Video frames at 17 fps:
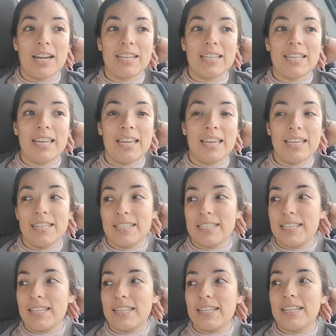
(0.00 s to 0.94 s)
before I get
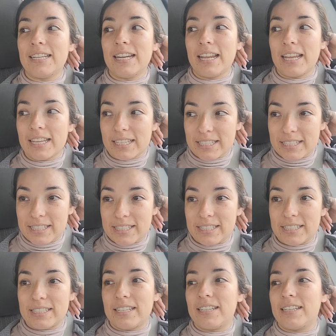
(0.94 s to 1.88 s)
into the
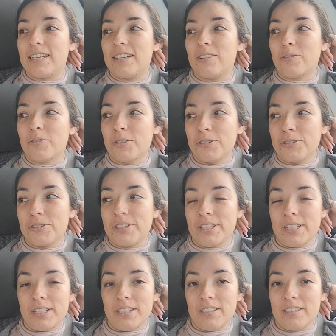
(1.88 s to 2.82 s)
next
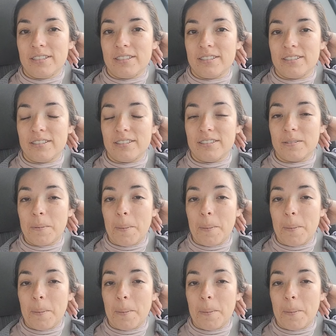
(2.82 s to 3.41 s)
routine.